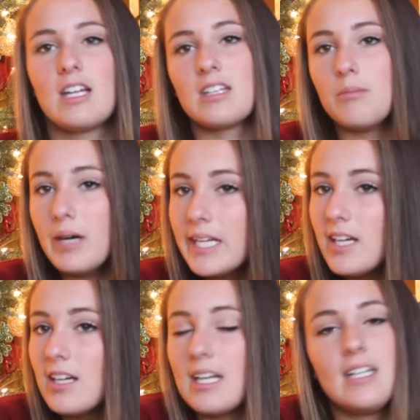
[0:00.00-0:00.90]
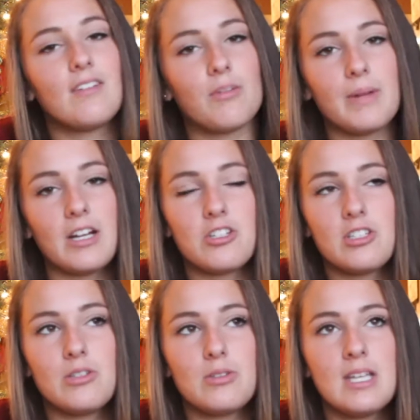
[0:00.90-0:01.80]
get the money or get a different pair of
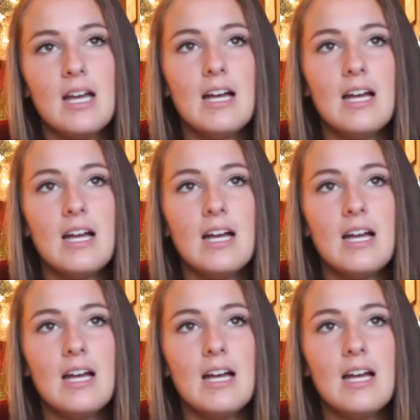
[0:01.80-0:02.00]
shoes